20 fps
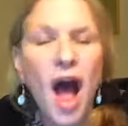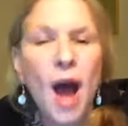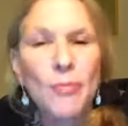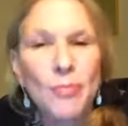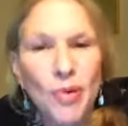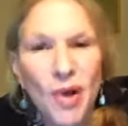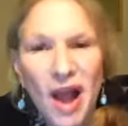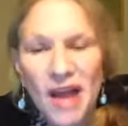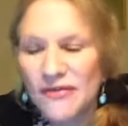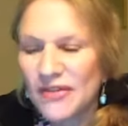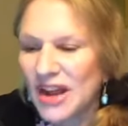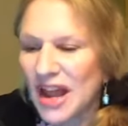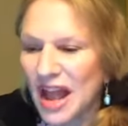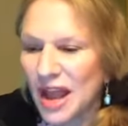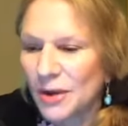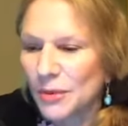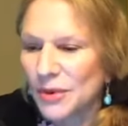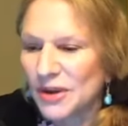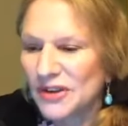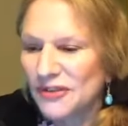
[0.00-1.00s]
a private
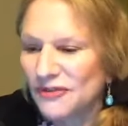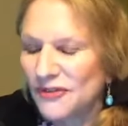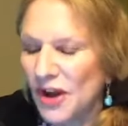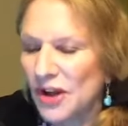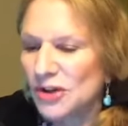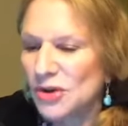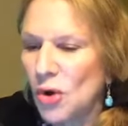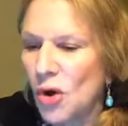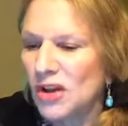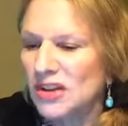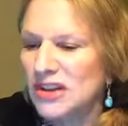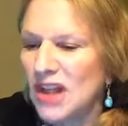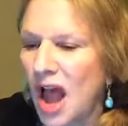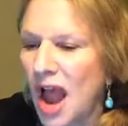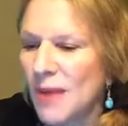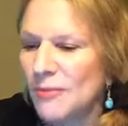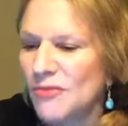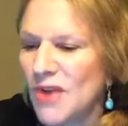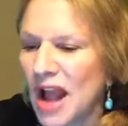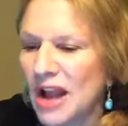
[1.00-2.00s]
equity fund called
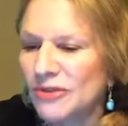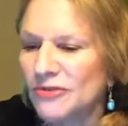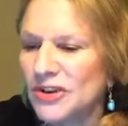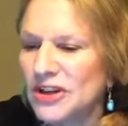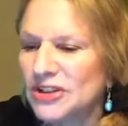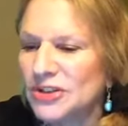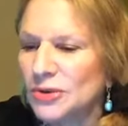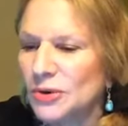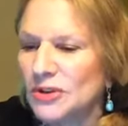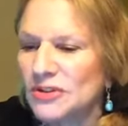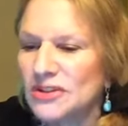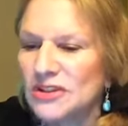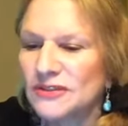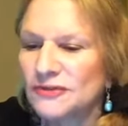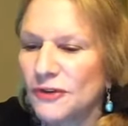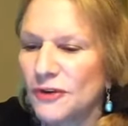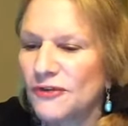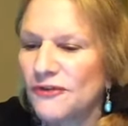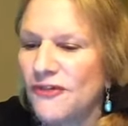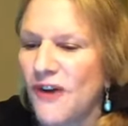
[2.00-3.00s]
Lime Rock Resources,
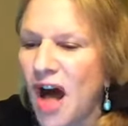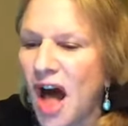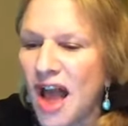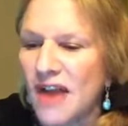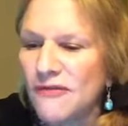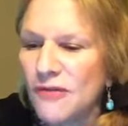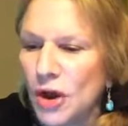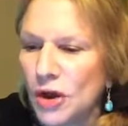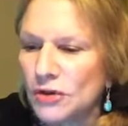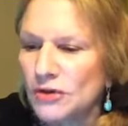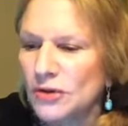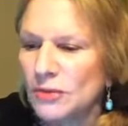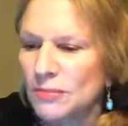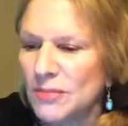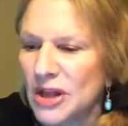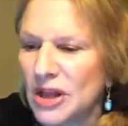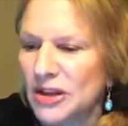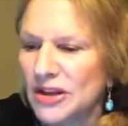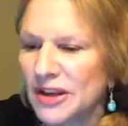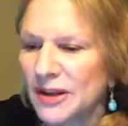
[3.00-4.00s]
for 500
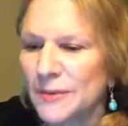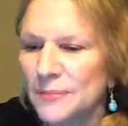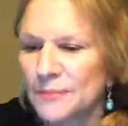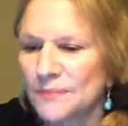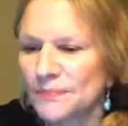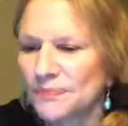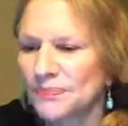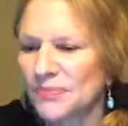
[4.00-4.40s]
million.